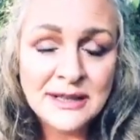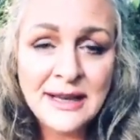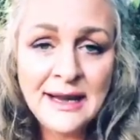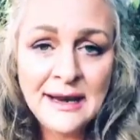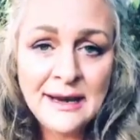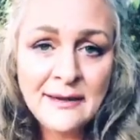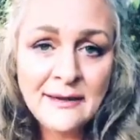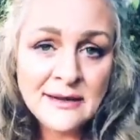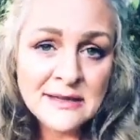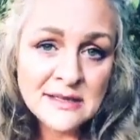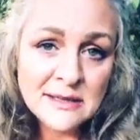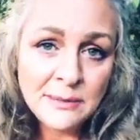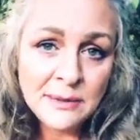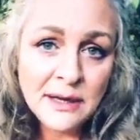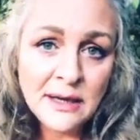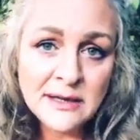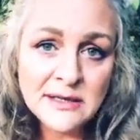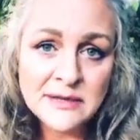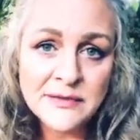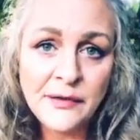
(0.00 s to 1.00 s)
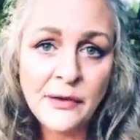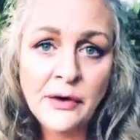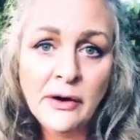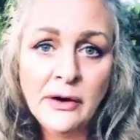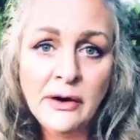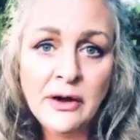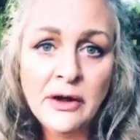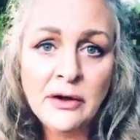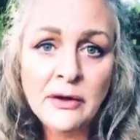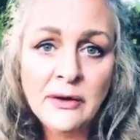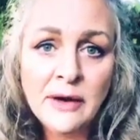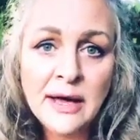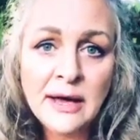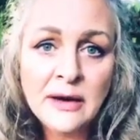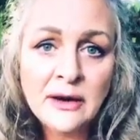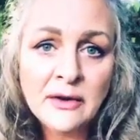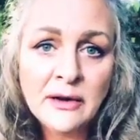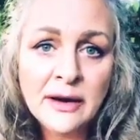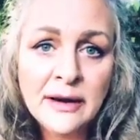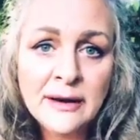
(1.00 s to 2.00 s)
And this applies for you and
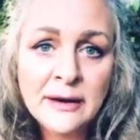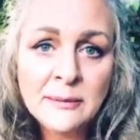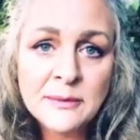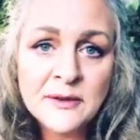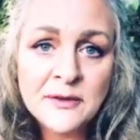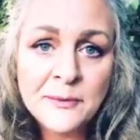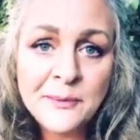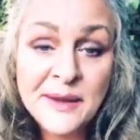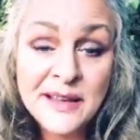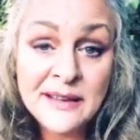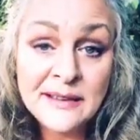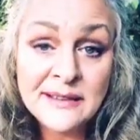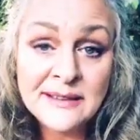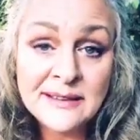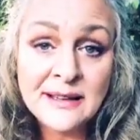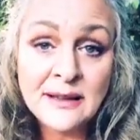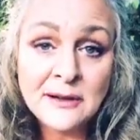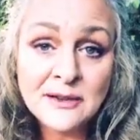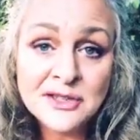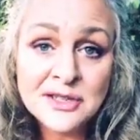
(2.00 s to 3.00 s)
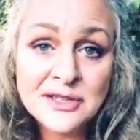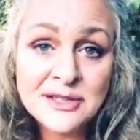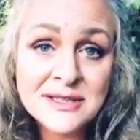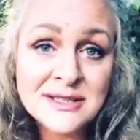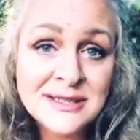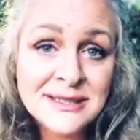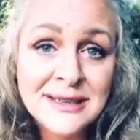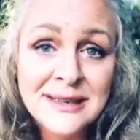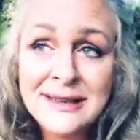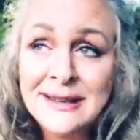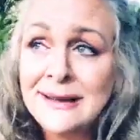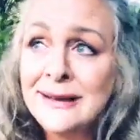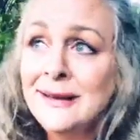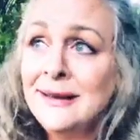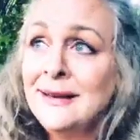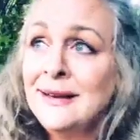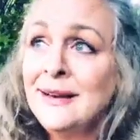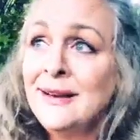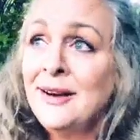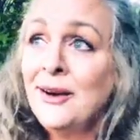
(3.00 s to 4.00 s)
your animals, because cultures
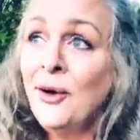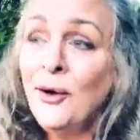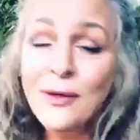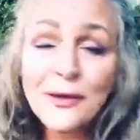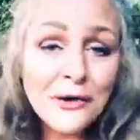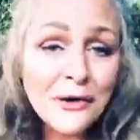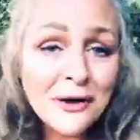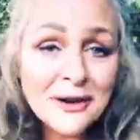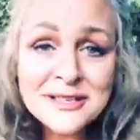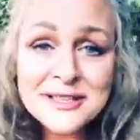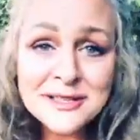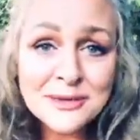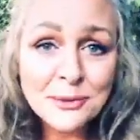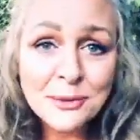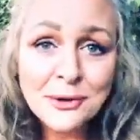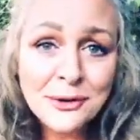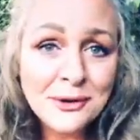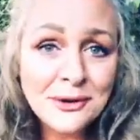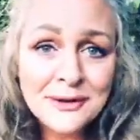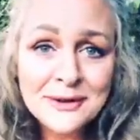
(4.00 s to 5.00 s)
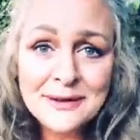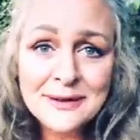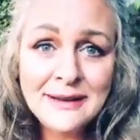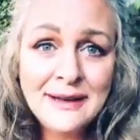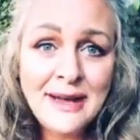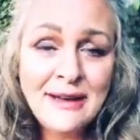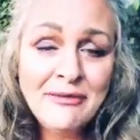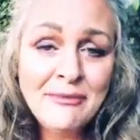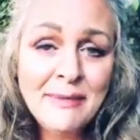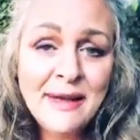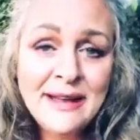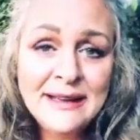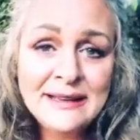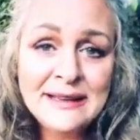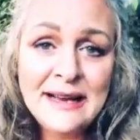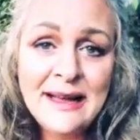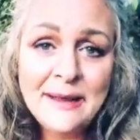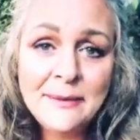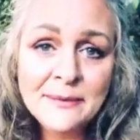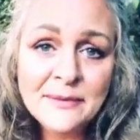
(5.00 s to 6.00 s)
all across the world have made
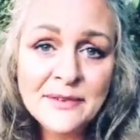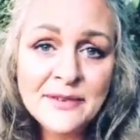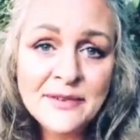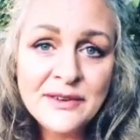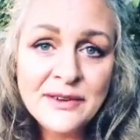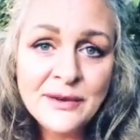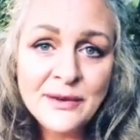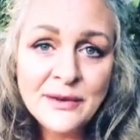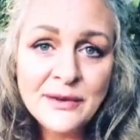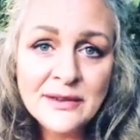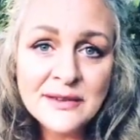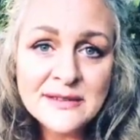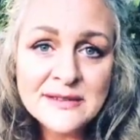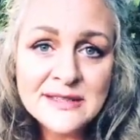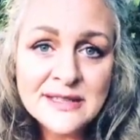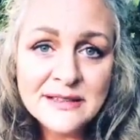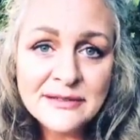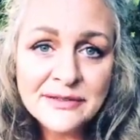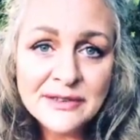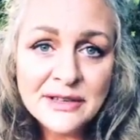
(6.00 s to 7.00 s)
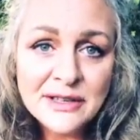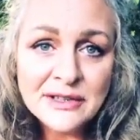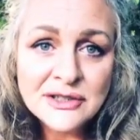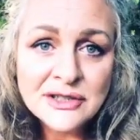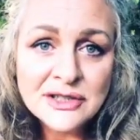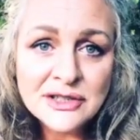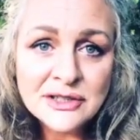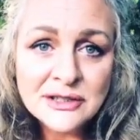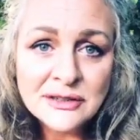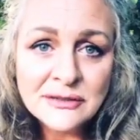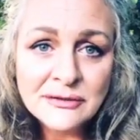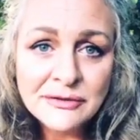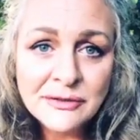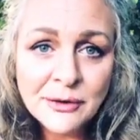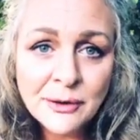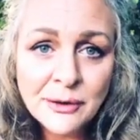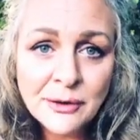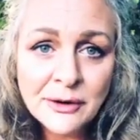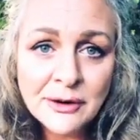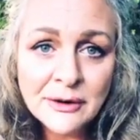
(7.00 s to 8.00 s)
claims to this definition
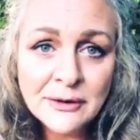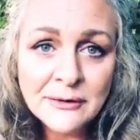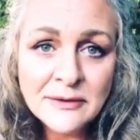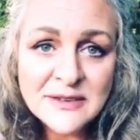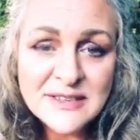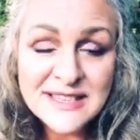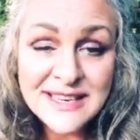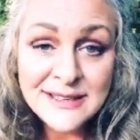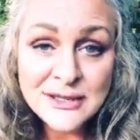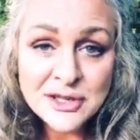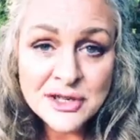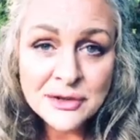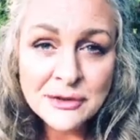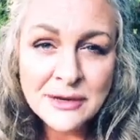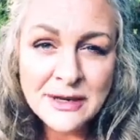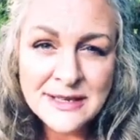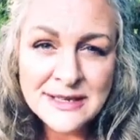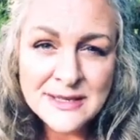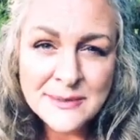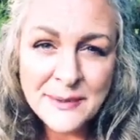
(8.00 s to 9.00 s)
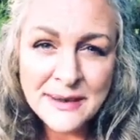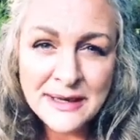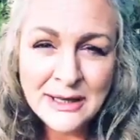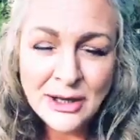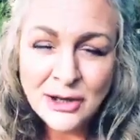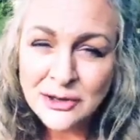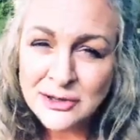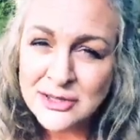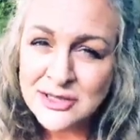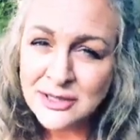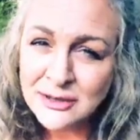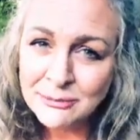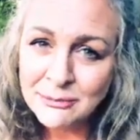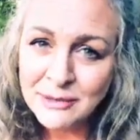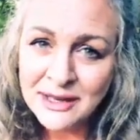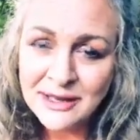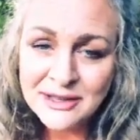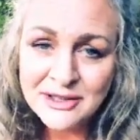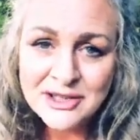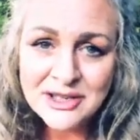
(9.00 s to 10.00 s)
for centuries, but not so
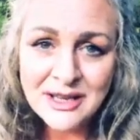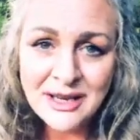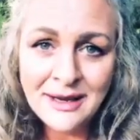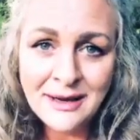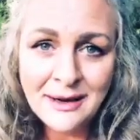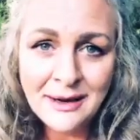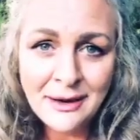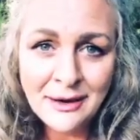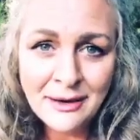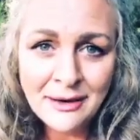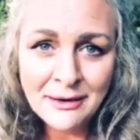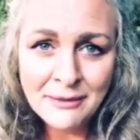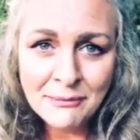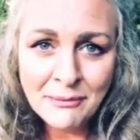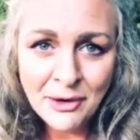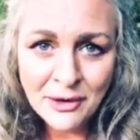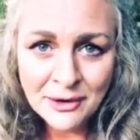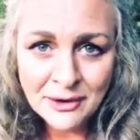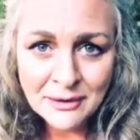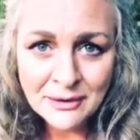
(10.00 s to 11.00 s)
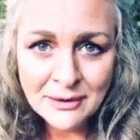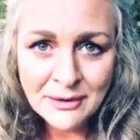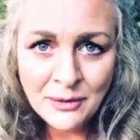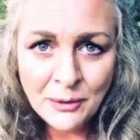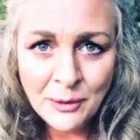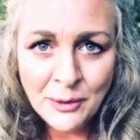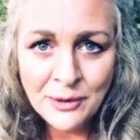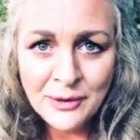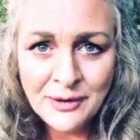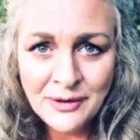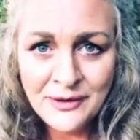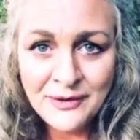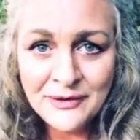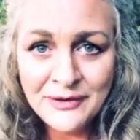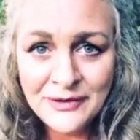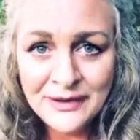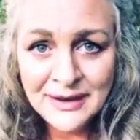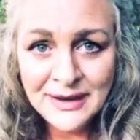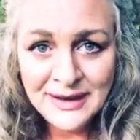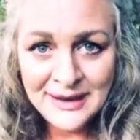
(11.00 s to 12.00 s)
much in our modern world,
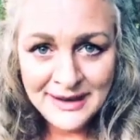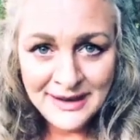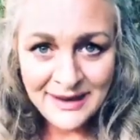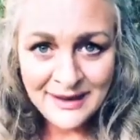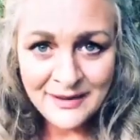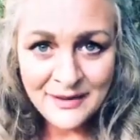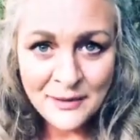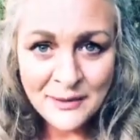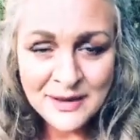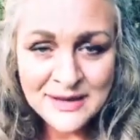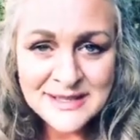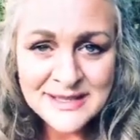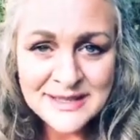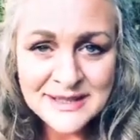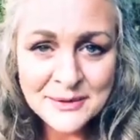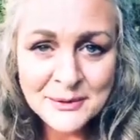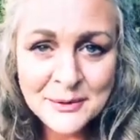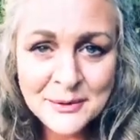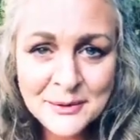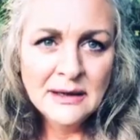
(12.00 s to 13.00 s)
in the Western world.